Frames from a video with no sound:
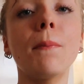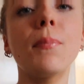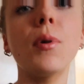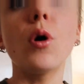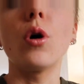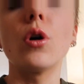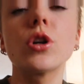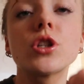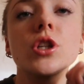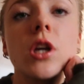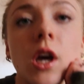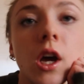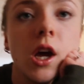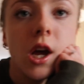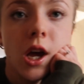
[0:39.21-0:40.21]
But
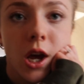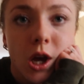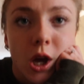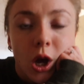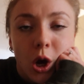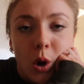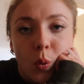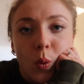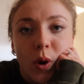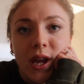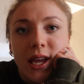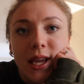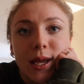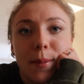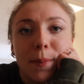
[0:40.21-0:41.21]

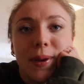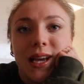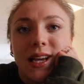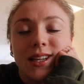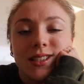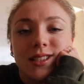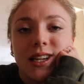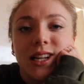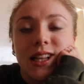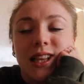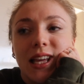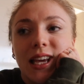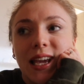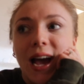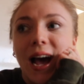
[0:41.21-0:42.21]
we
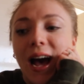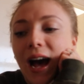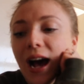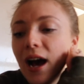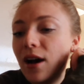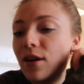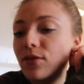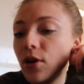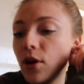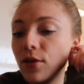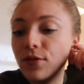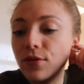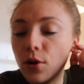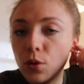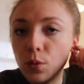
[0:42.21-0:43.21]
basically have a
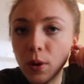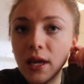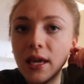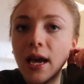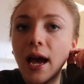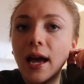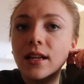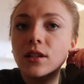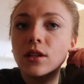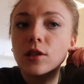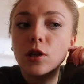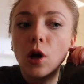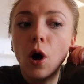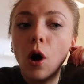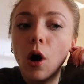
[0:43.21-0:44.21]
full
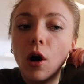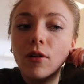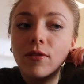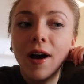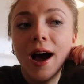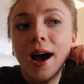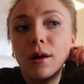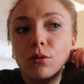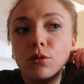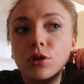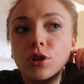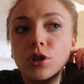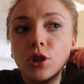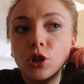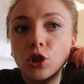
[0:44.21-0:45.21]
weekend of
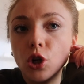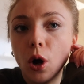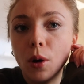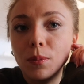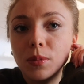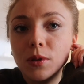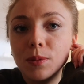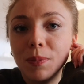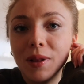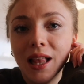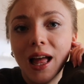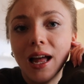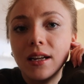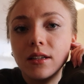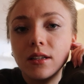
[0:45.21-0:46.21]
house jobs
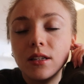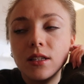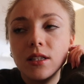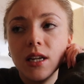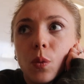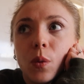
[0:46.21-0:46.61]
planned.